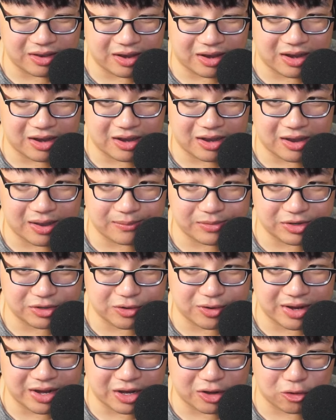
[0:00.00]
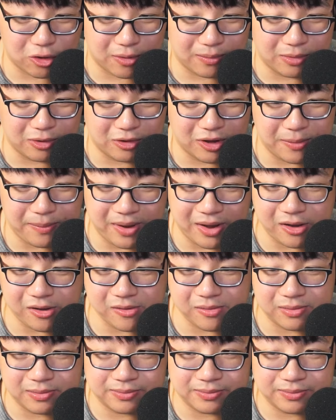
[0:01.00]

I'm just creating a norm Luna pair,